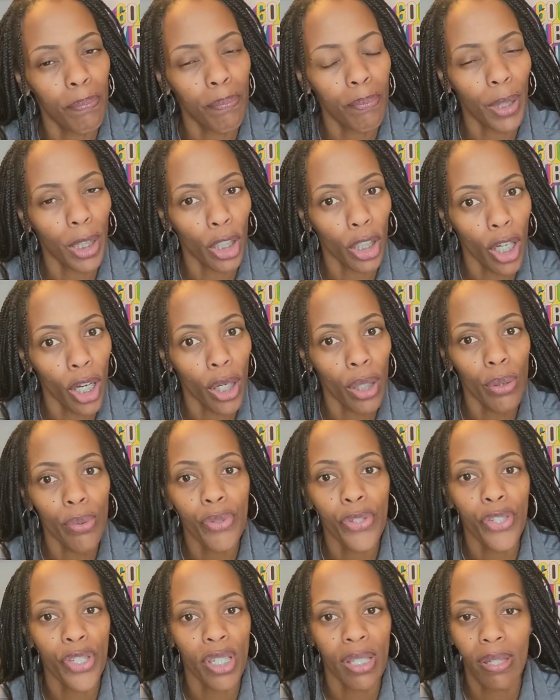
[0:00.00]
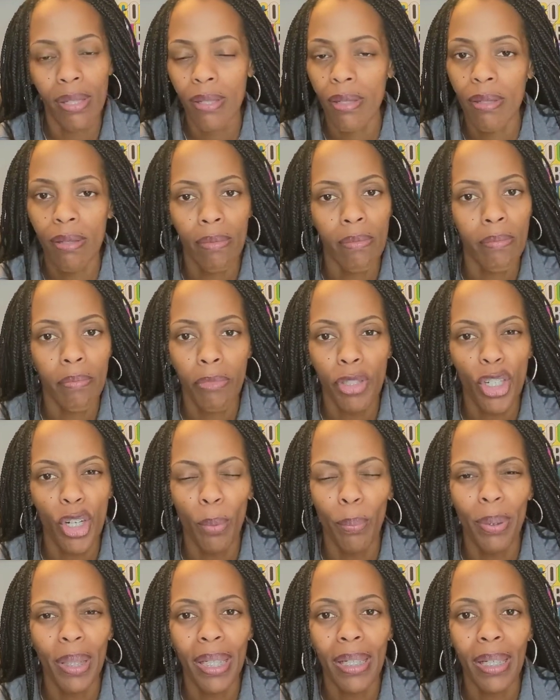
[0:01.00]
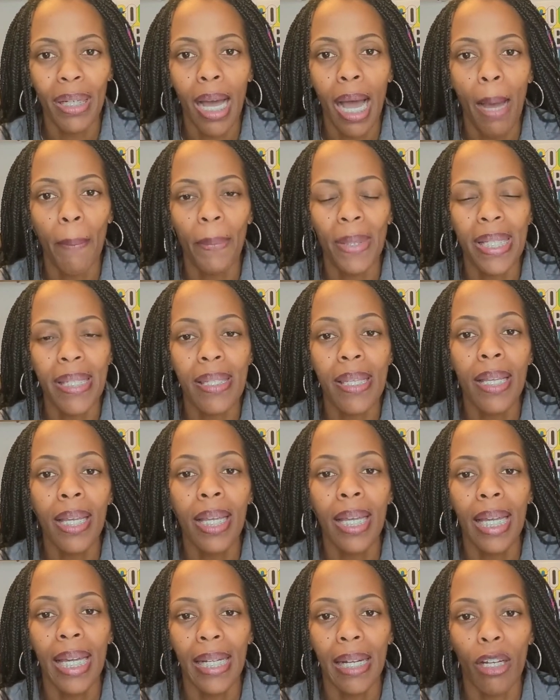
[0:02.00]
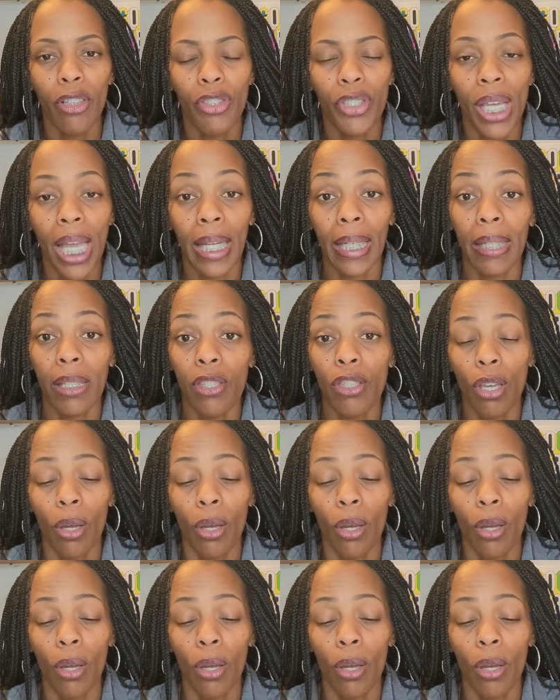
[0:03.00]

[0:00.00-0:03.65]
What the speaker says: below, just put in the comments and I'll check it.